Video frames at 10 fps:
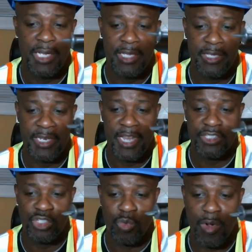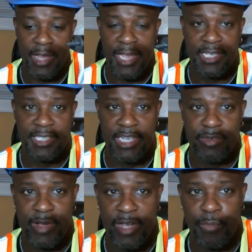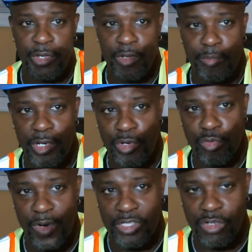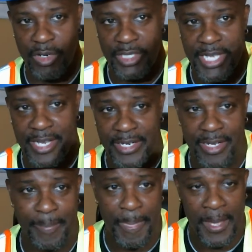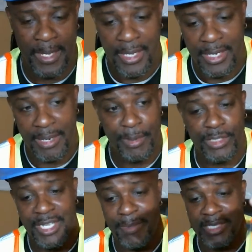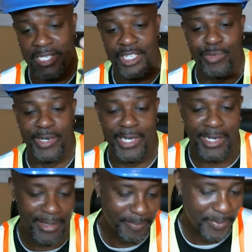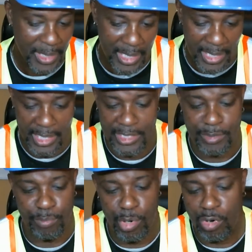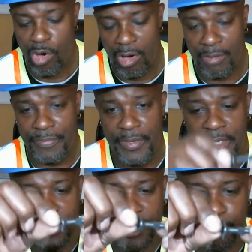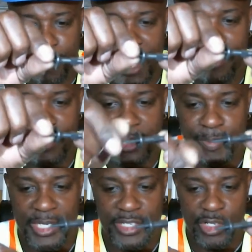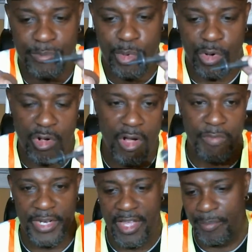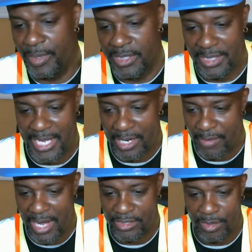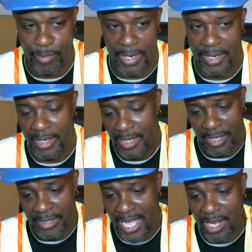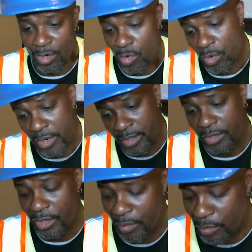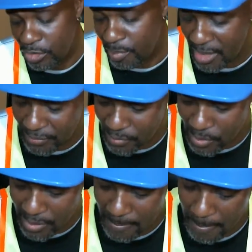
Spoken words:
And then it has a square hex head right here where you can put a little wrench on it, tighten it up. Now most of the time I see this one here, it's broke off. This piece here is broke off and the other piece is laying around somewhere. $1.25, you get what you pay for.